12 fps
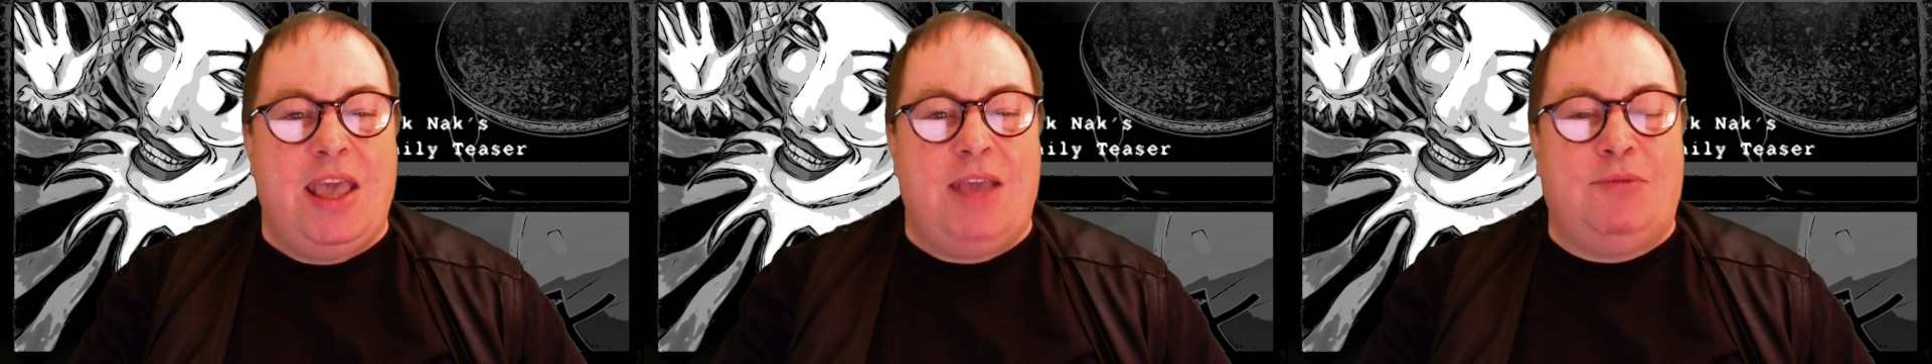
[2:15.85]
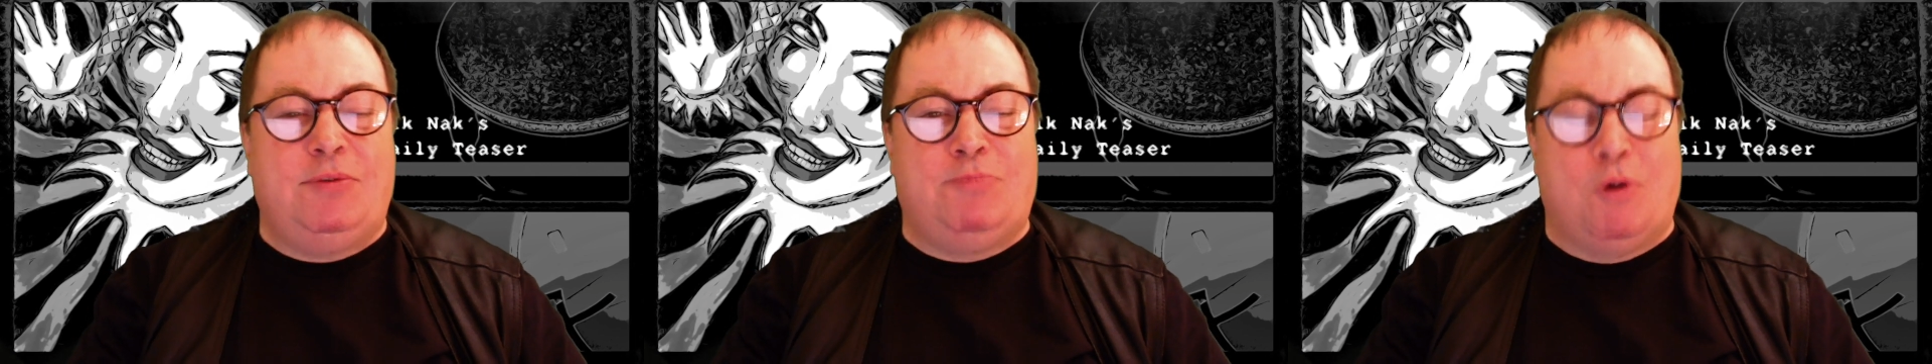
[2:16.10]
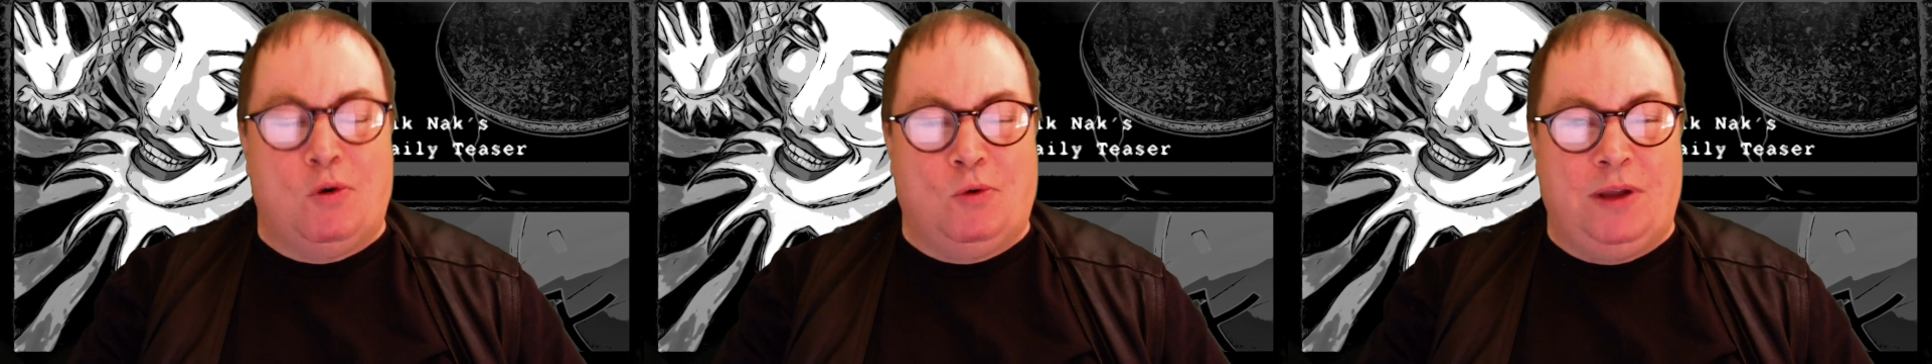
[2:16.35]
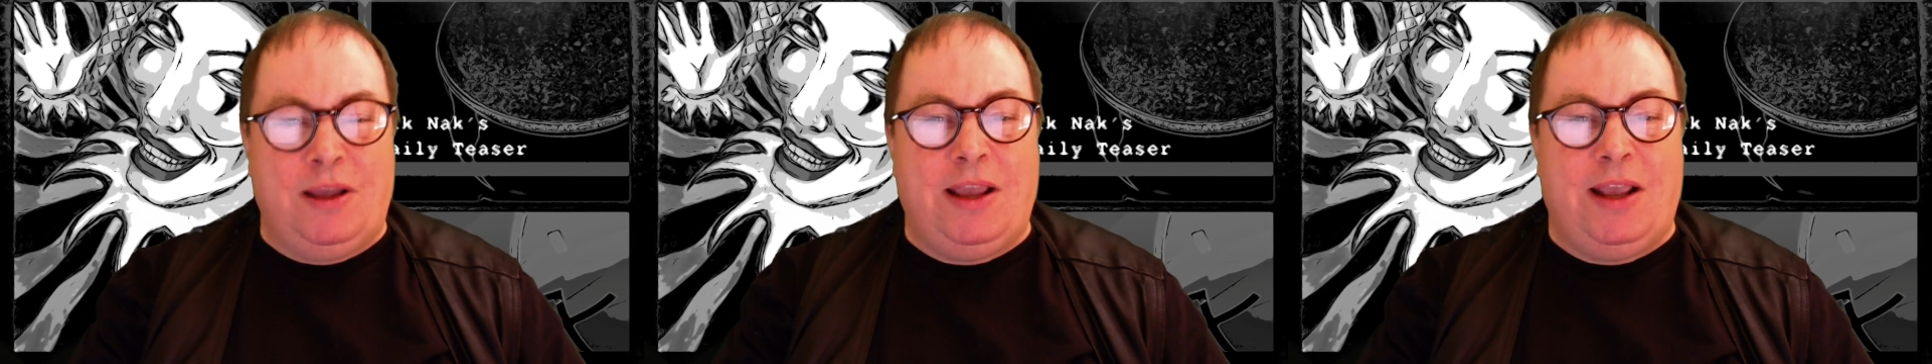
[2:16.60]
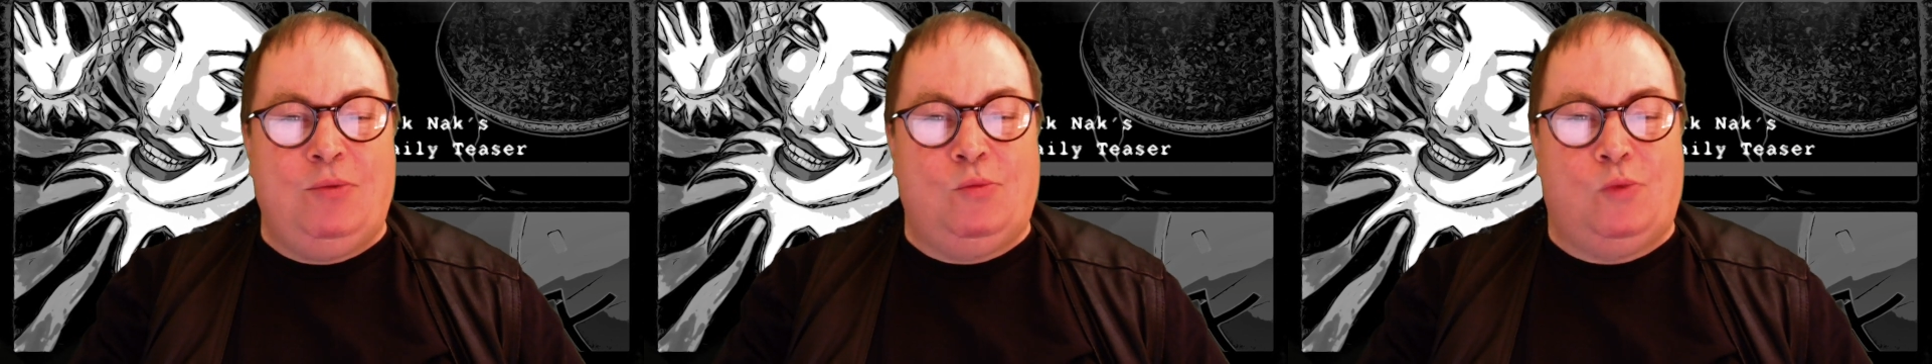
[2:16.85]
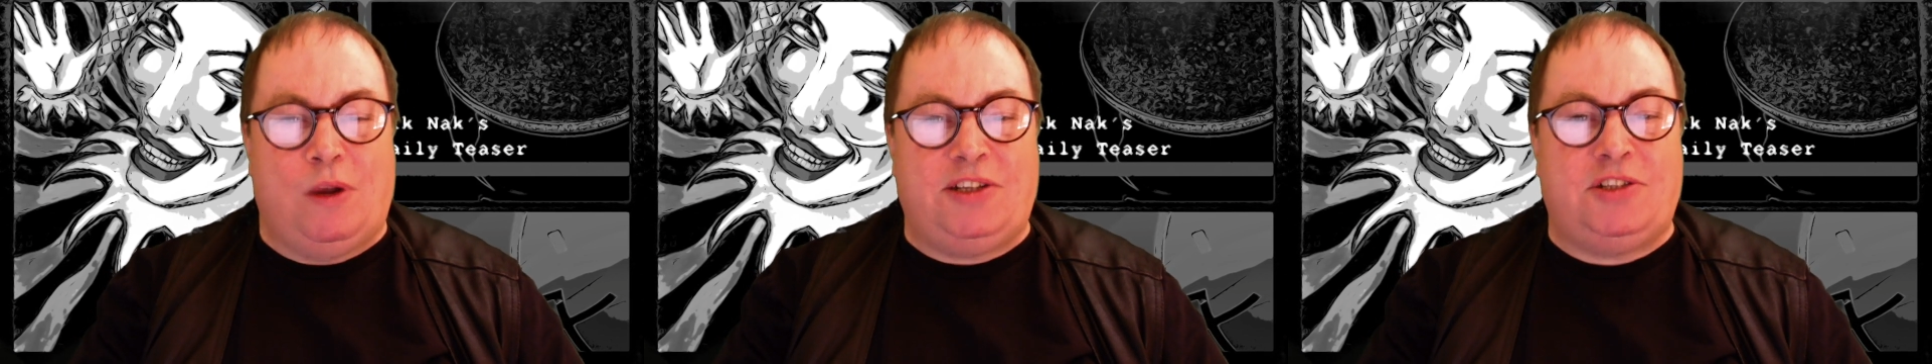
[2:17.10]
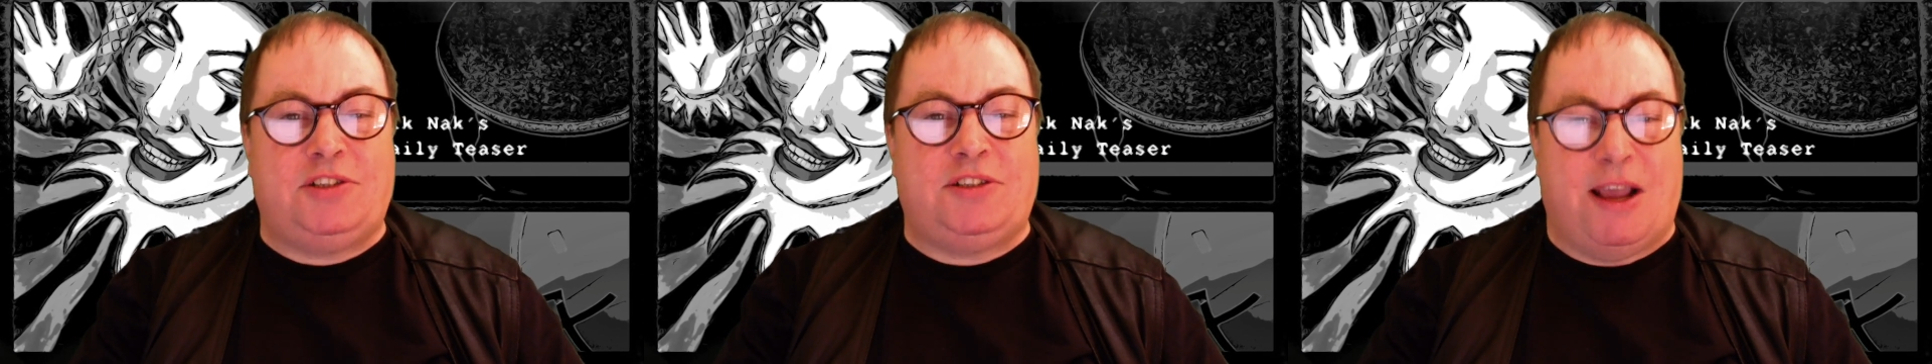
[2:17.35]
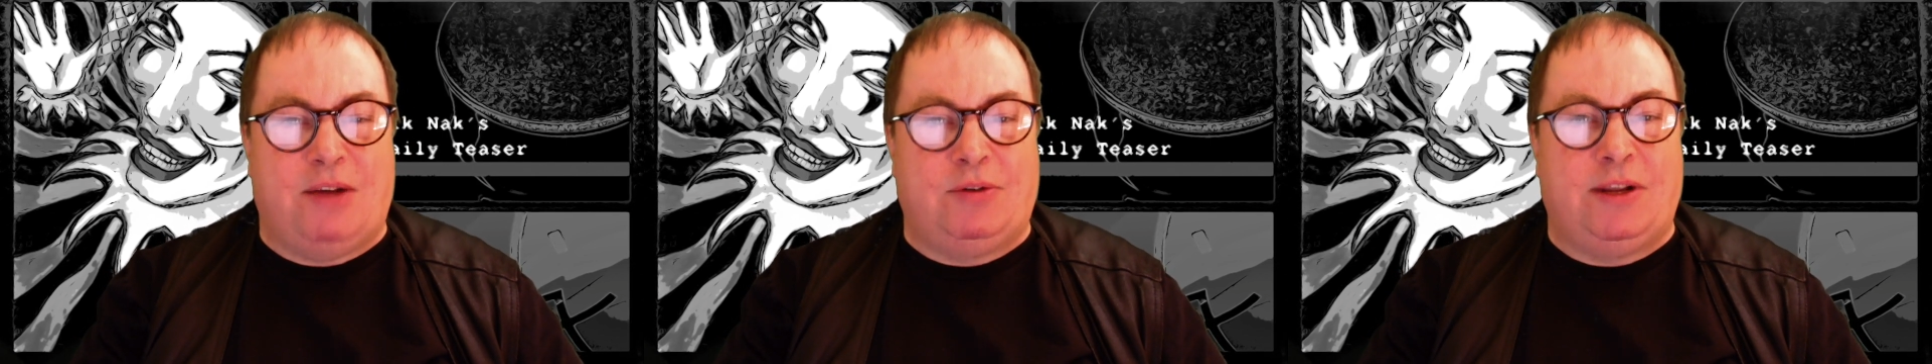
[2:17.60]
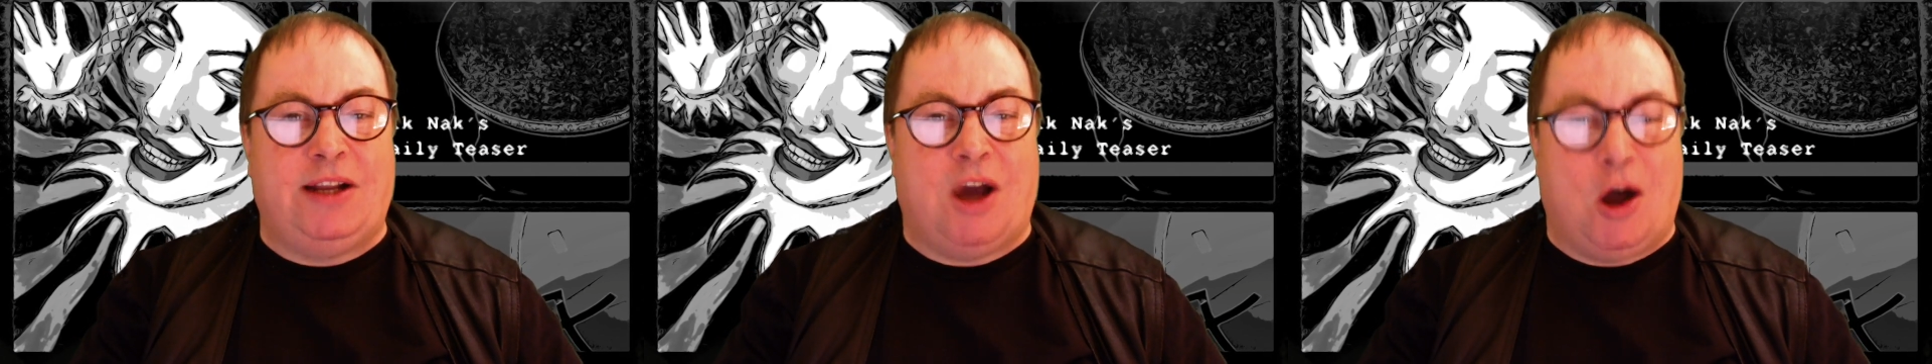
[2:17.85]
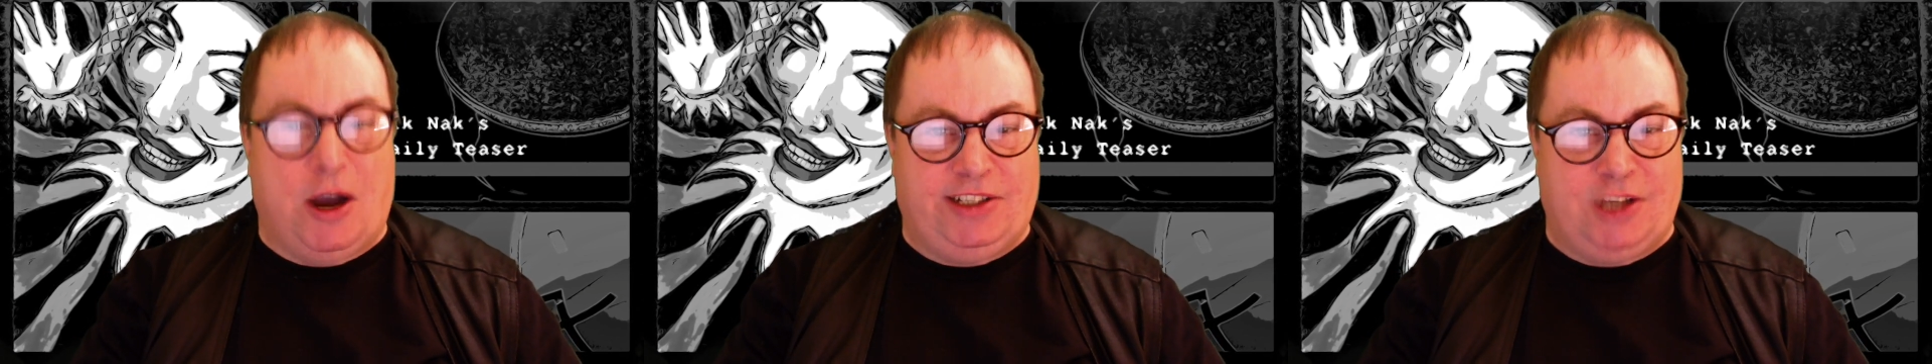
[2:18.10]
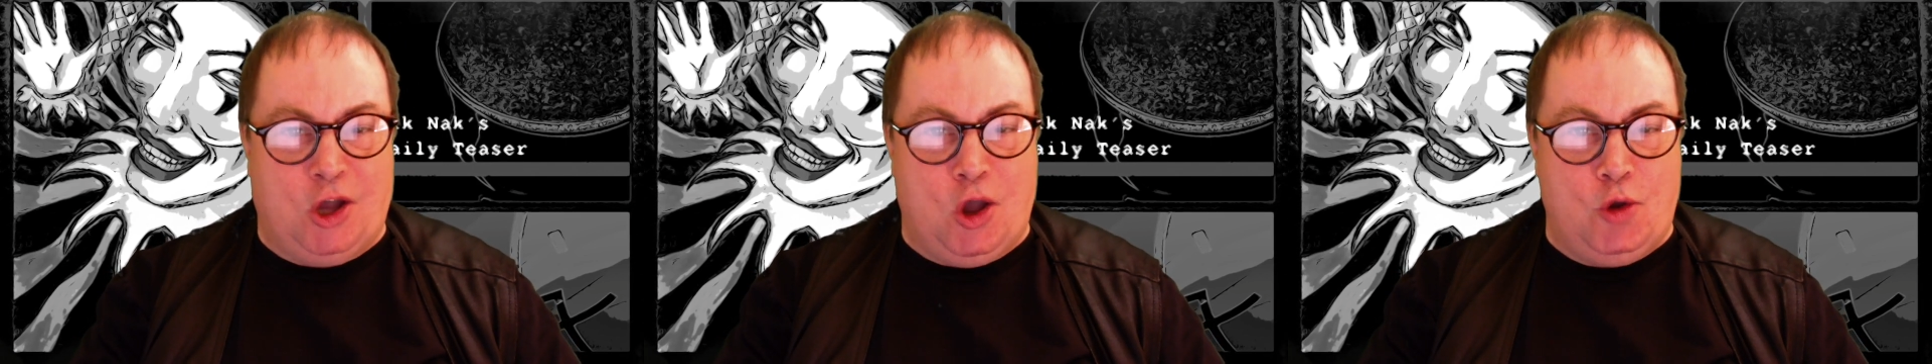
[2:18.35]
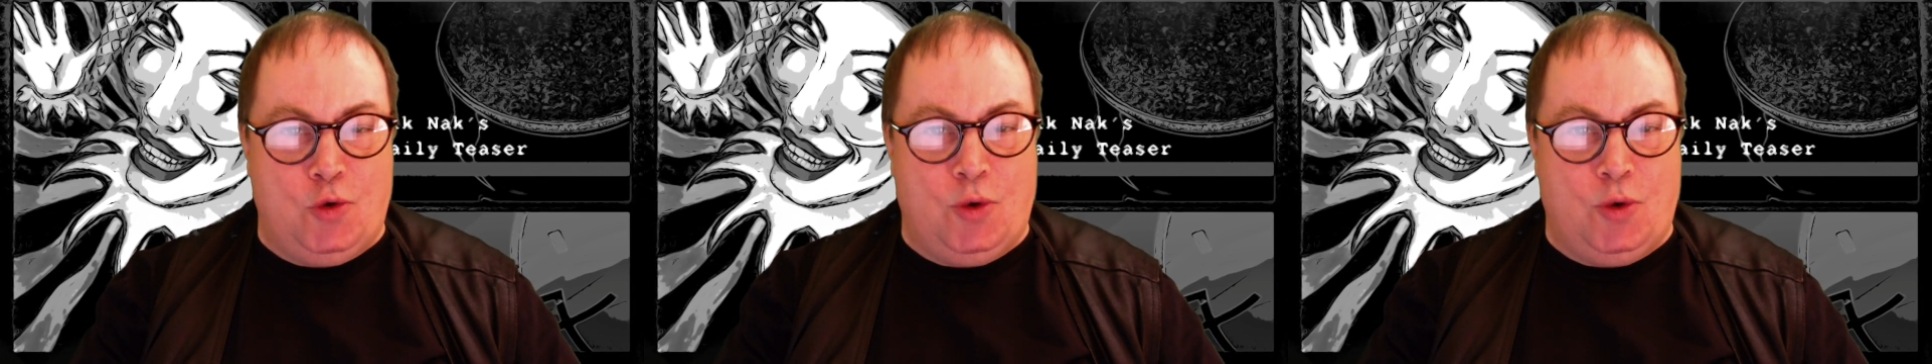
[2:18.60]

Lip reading: He was born in which town in Idaho?